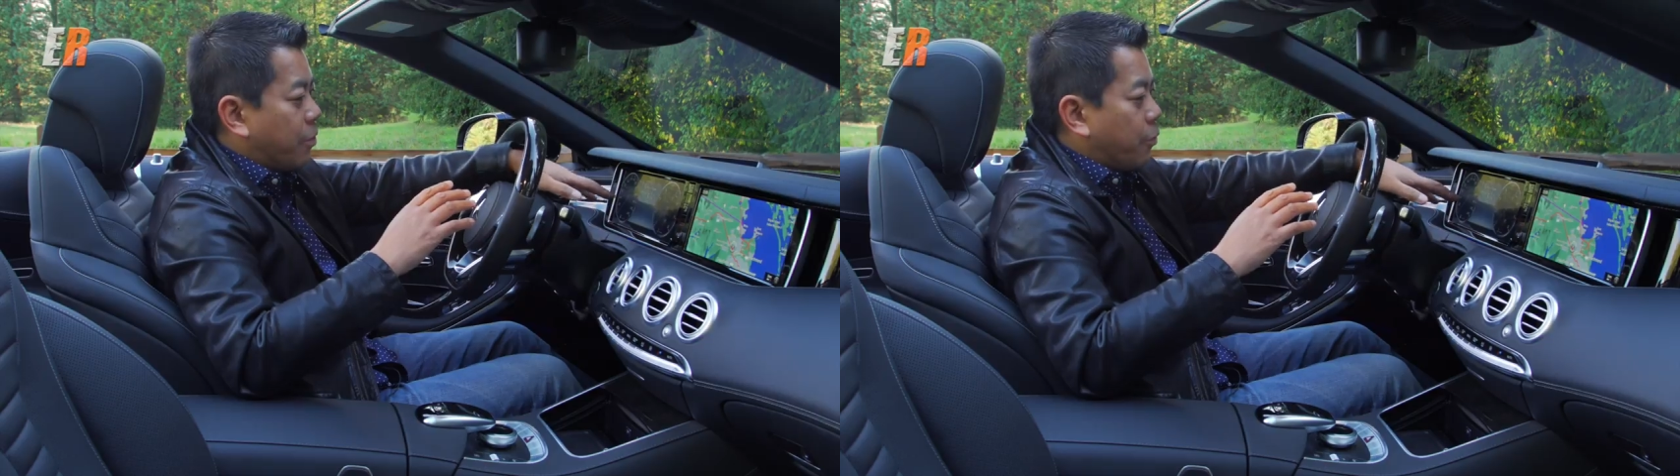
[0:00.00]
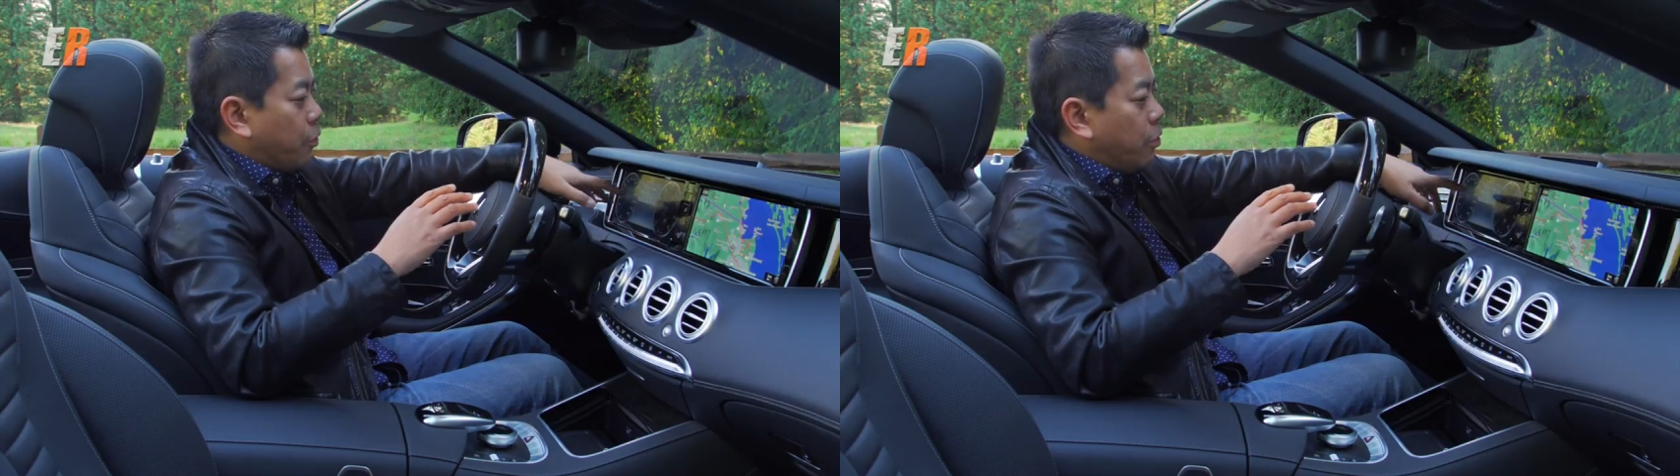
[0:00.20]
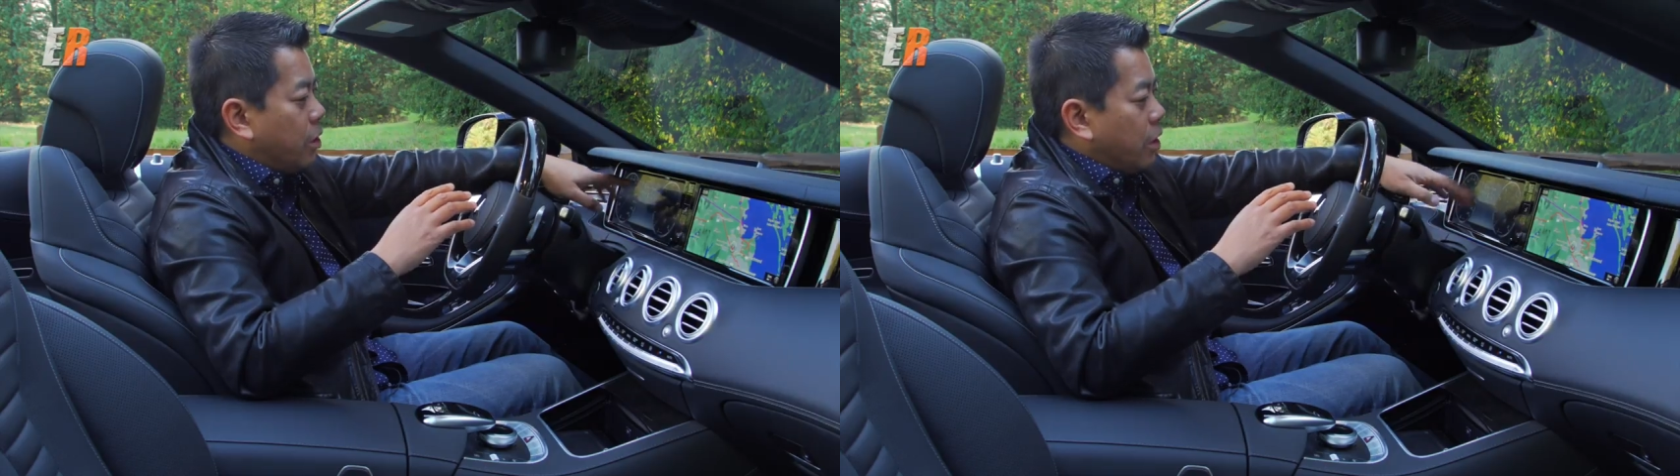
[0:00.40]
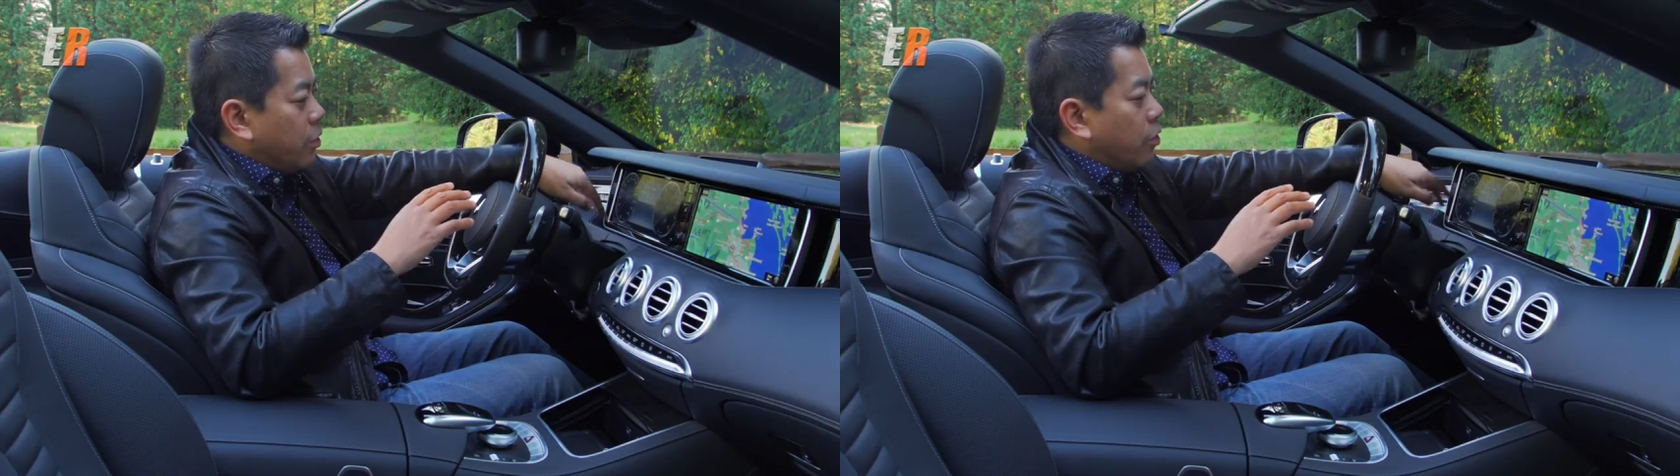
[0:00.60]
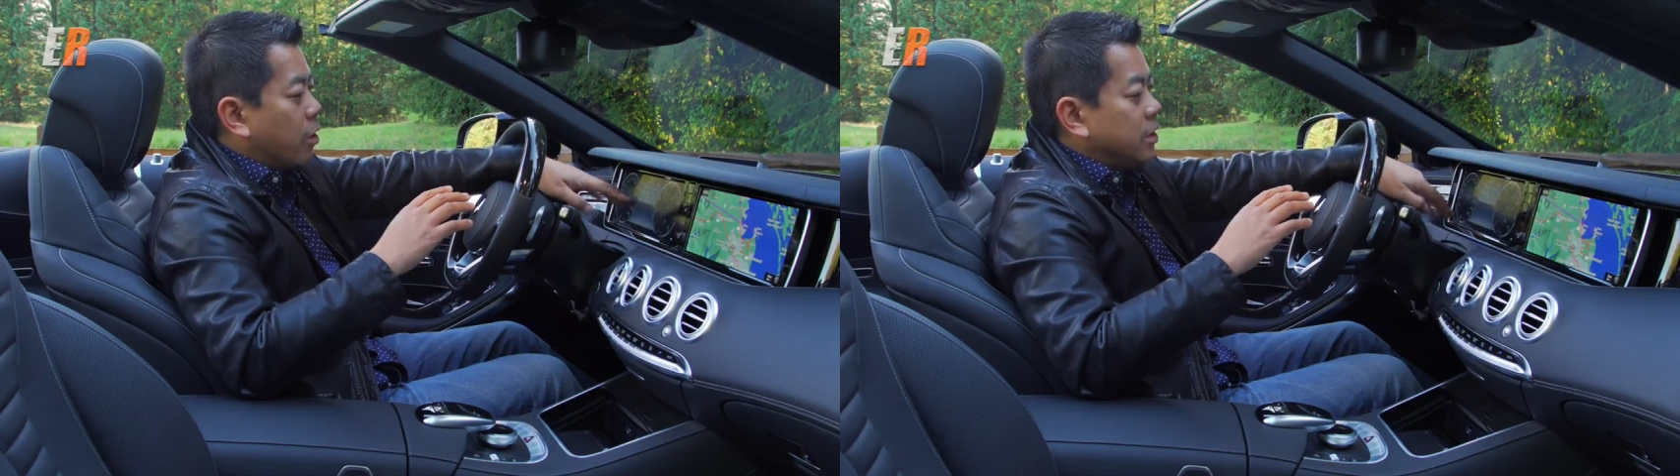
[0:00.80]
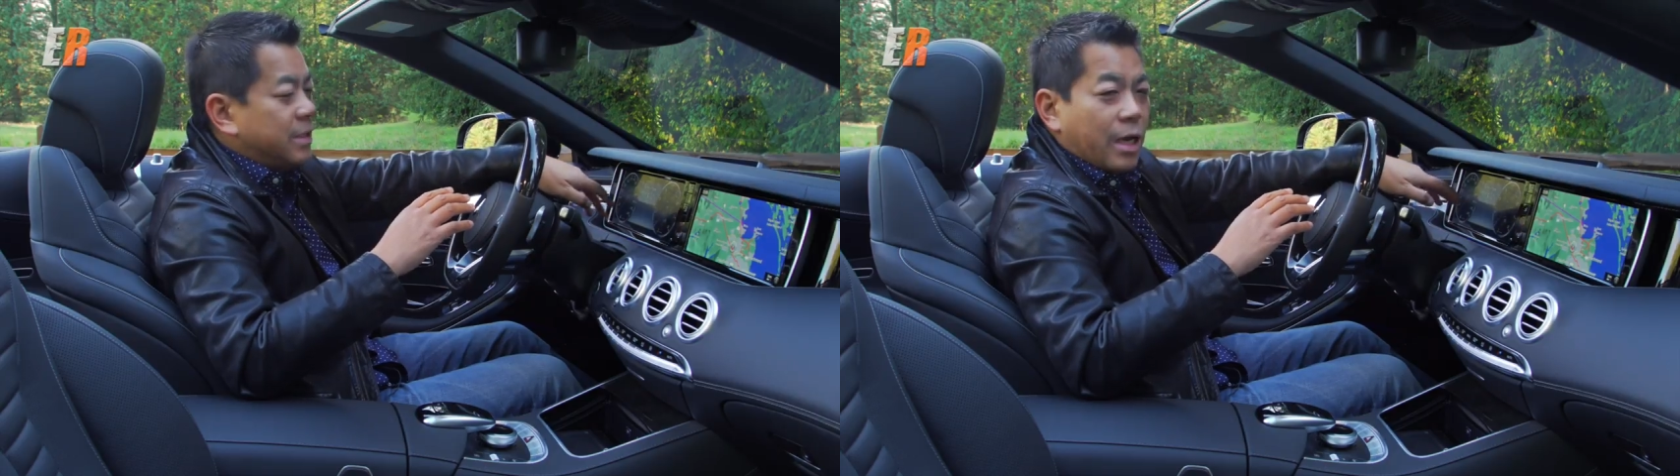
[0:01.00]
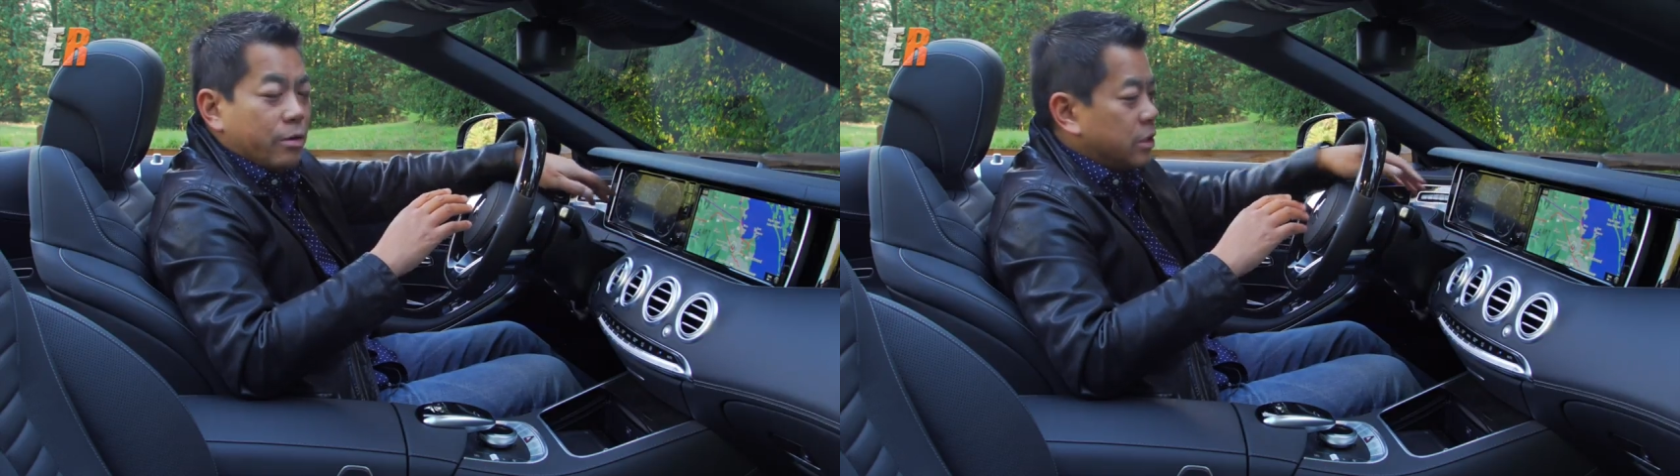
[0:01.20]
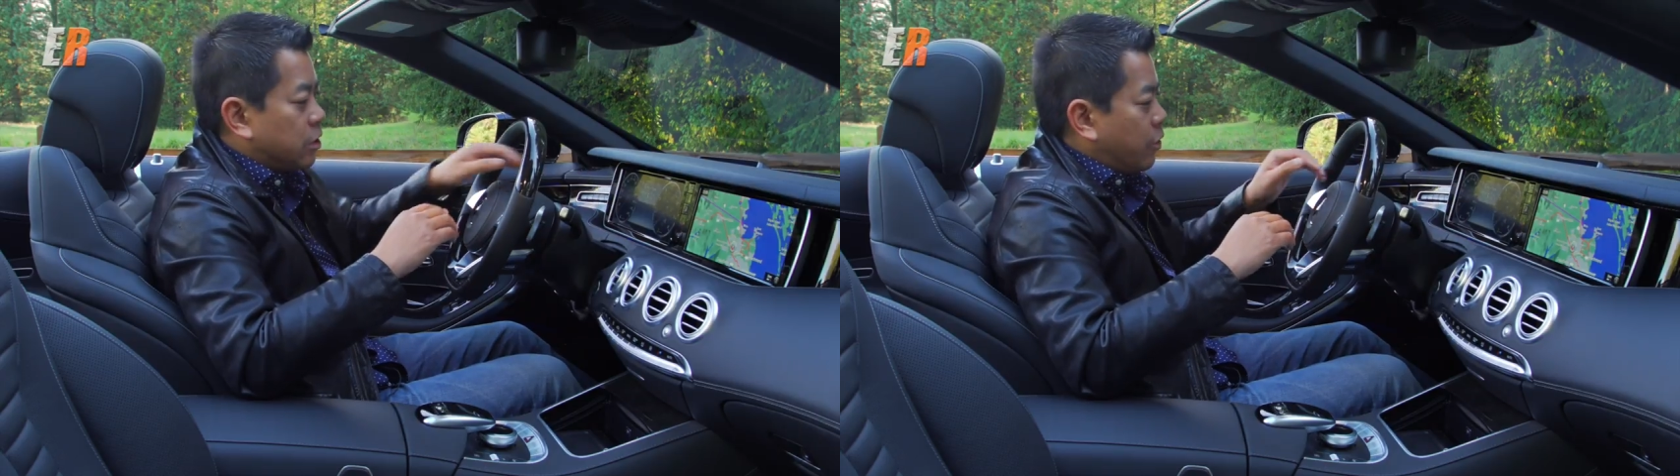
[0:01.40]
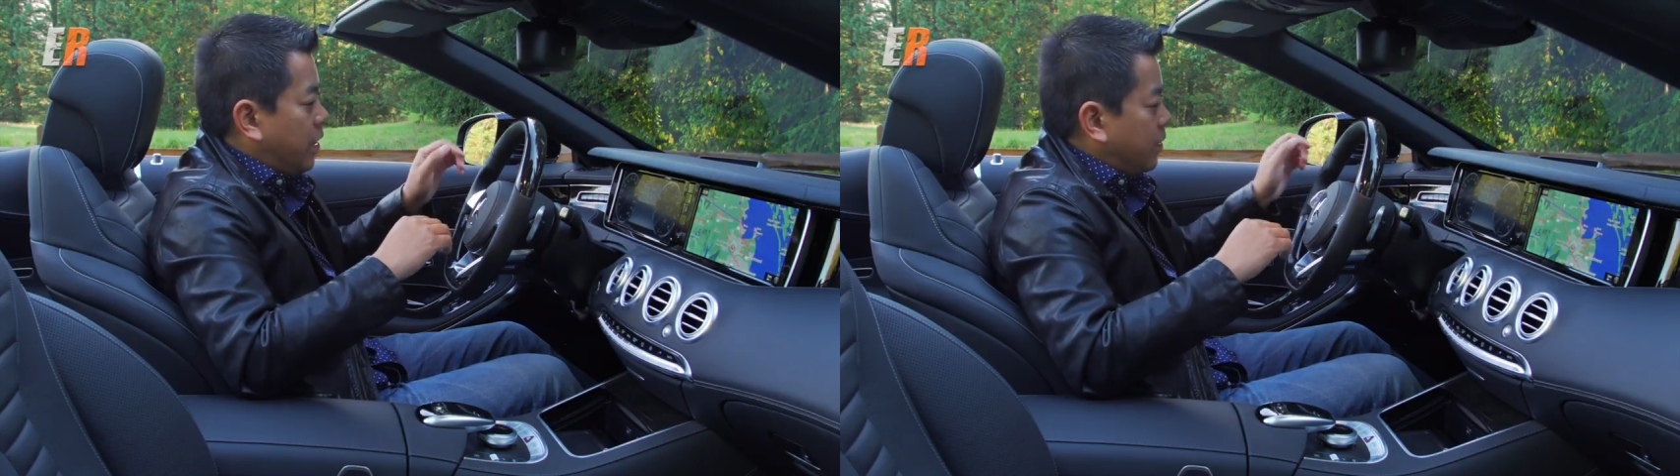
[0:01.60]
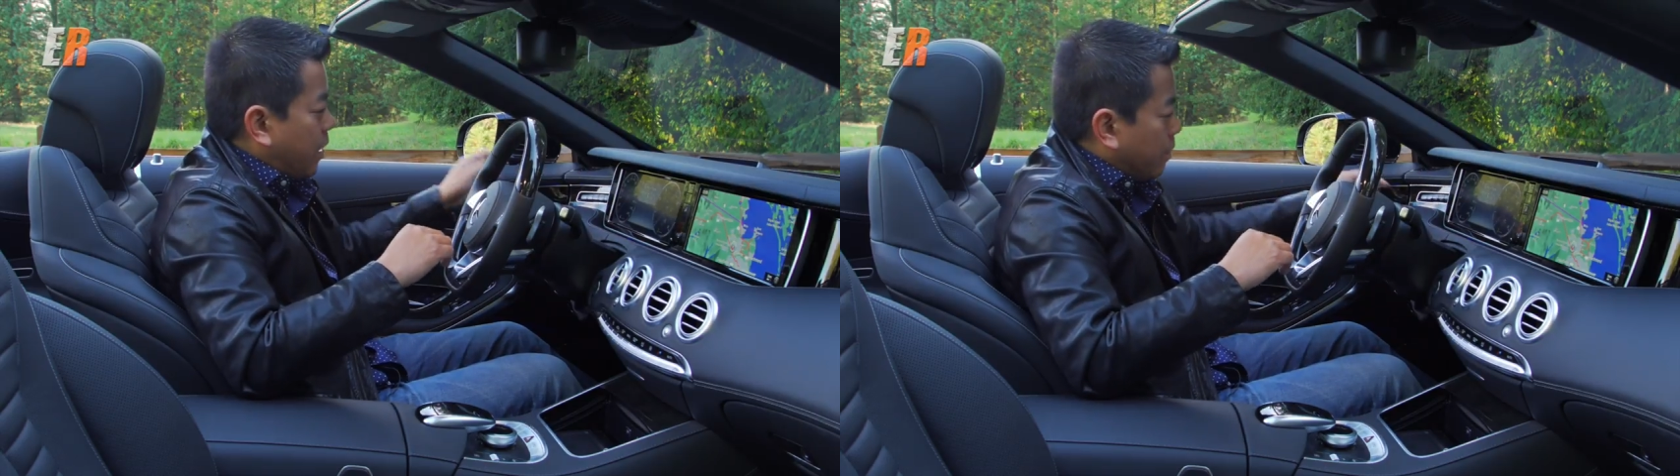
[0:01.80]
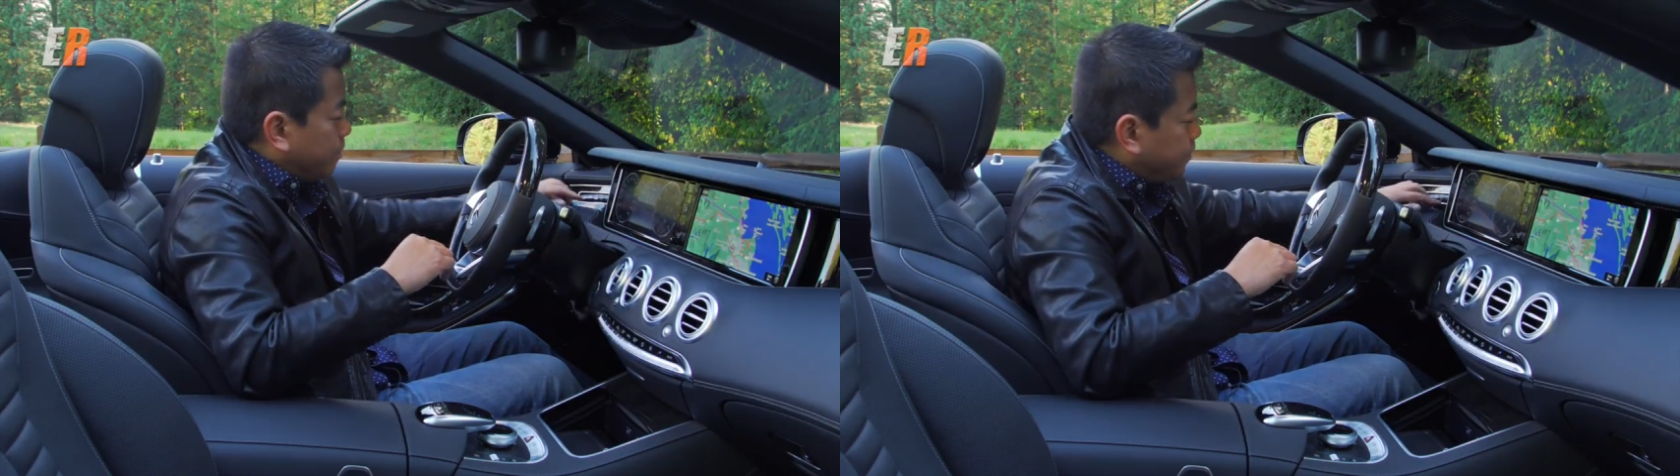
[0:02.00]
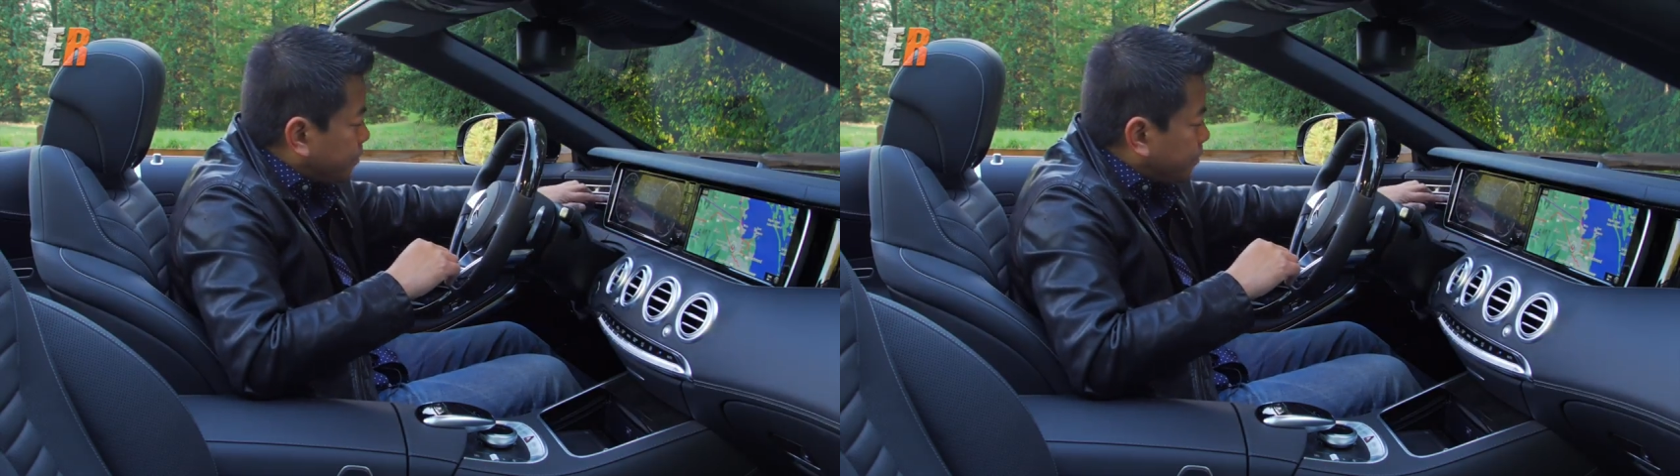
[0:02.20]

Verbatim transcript: through your center screen there.